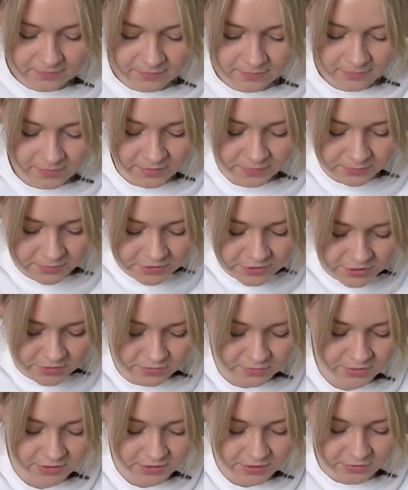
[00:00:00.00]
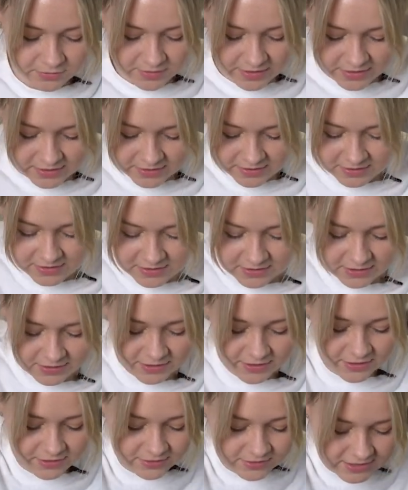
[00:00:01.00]
But we just want to create this
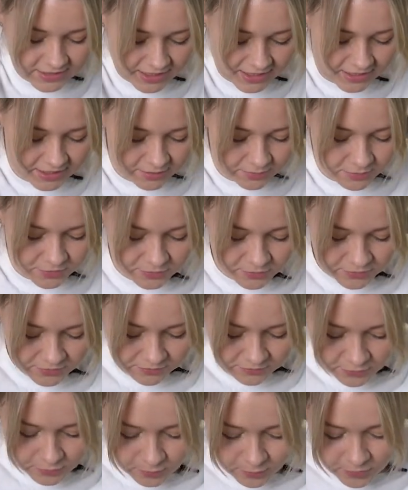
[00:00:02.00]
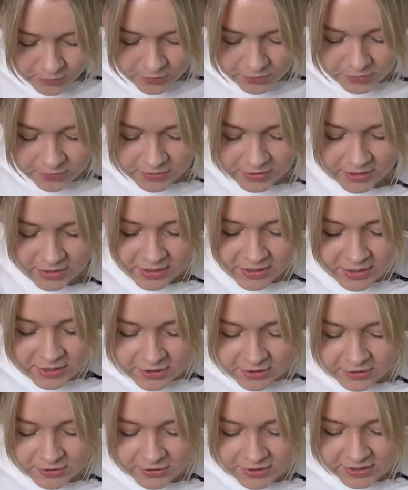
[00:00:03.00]
little tiny beautiful bowl.
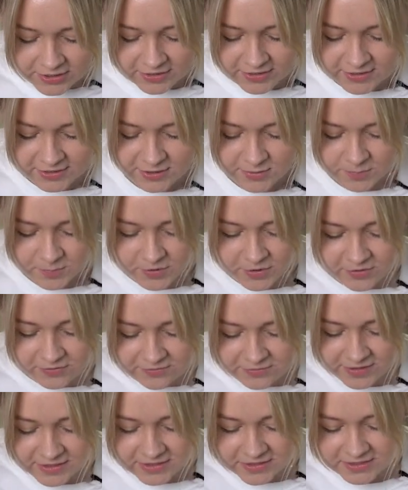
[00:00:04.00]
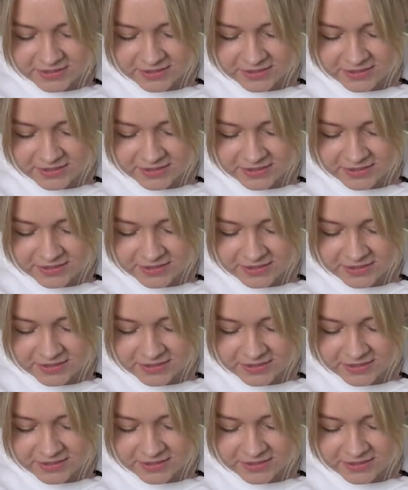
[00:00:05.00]
Look at this perfect